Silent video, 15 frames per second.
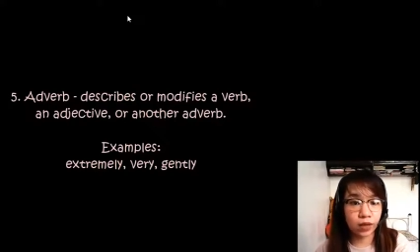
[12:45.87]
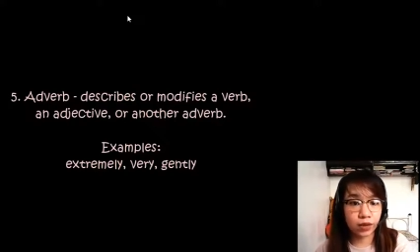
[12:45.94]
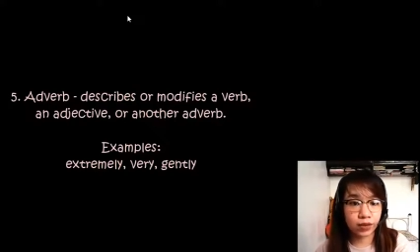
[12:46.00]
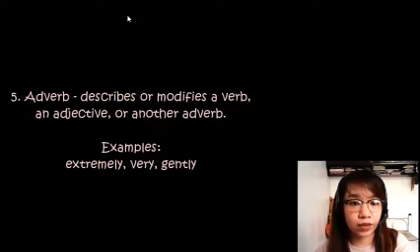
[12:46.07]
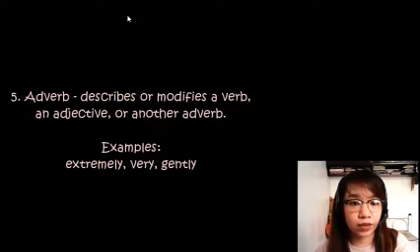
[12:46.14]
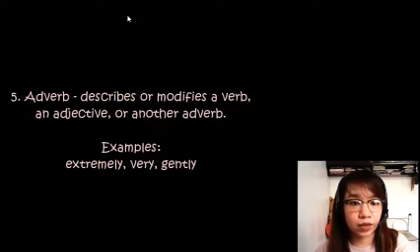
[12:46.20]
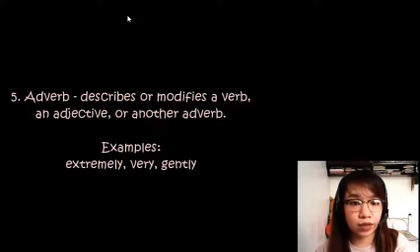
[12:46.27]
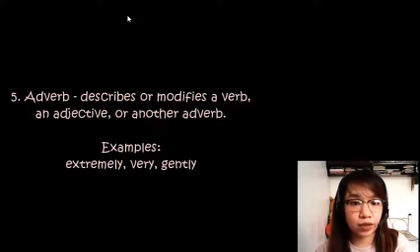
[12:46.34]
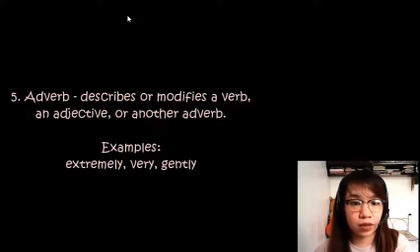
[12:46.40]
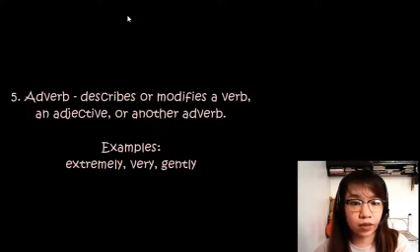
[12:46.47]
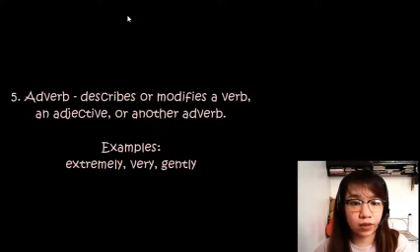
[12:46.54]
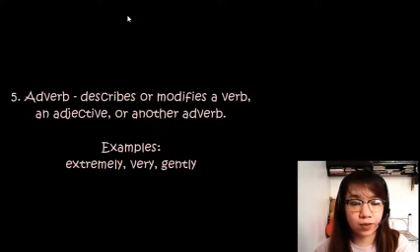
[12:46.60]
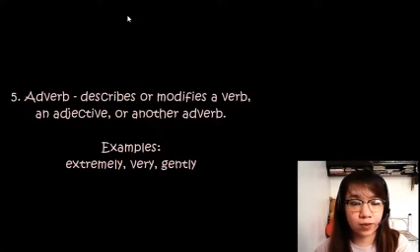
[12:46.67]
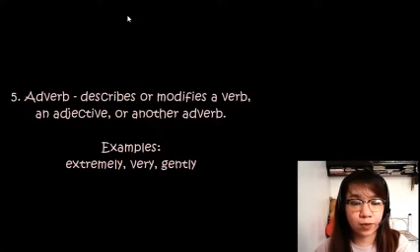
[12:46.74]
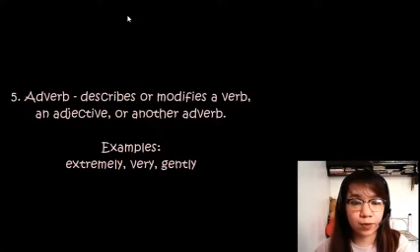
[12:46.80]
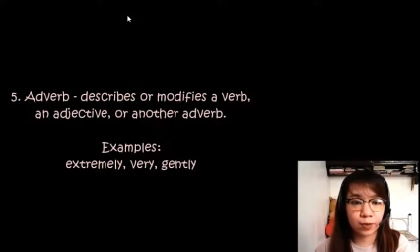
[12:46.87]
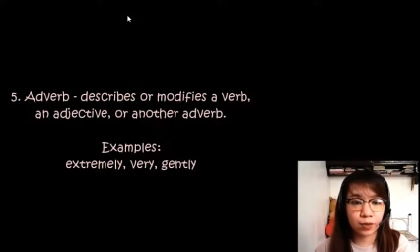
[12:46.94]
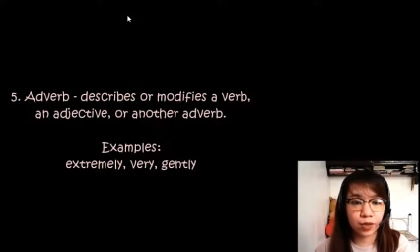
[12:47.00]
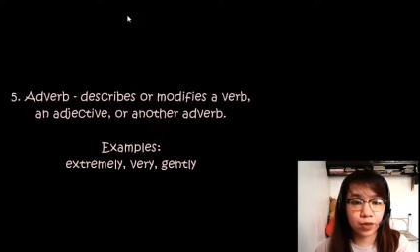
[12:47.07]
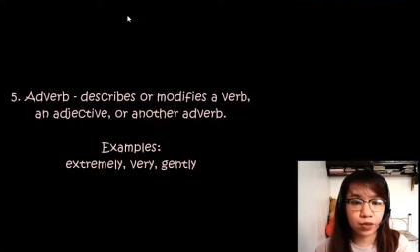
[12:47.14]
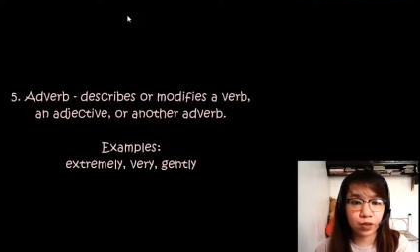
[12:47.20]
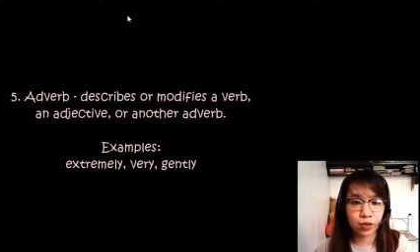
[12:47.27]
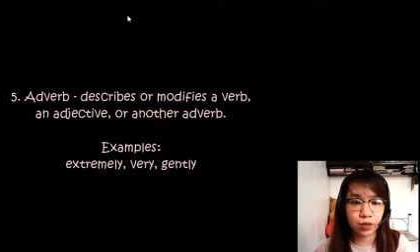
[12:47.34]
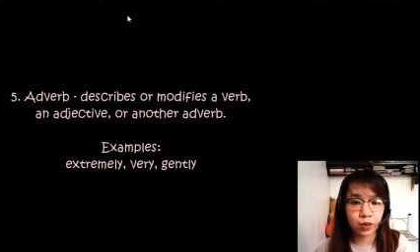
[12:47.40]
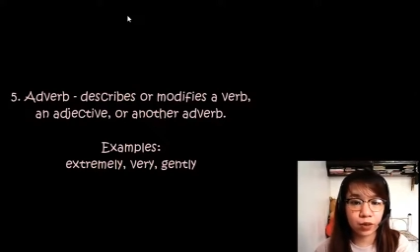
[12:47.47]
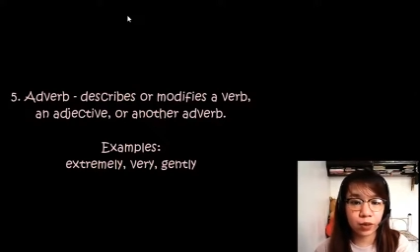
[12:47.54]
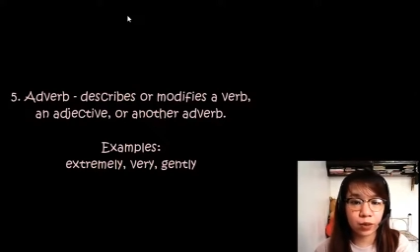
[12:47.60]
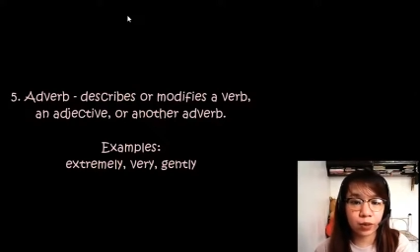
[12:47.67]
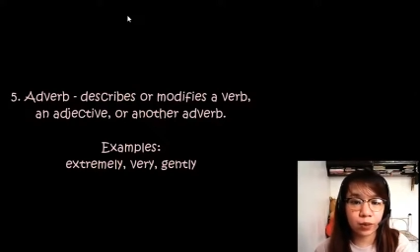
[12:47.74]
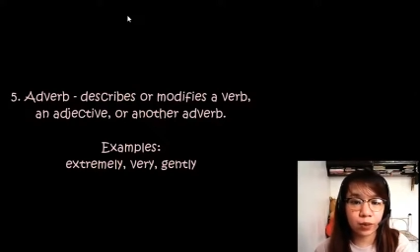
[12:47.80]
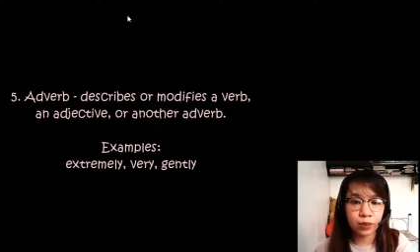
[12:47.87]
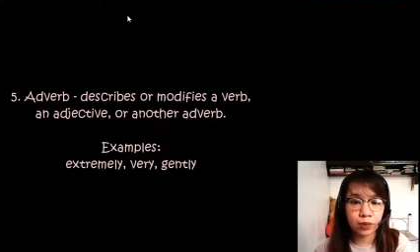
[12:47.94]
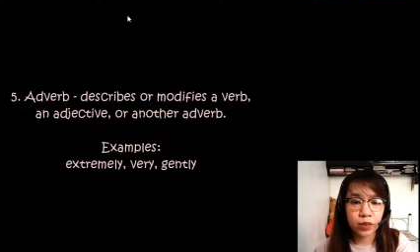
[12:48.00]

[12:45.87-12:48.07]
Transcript: Okay, so we usually,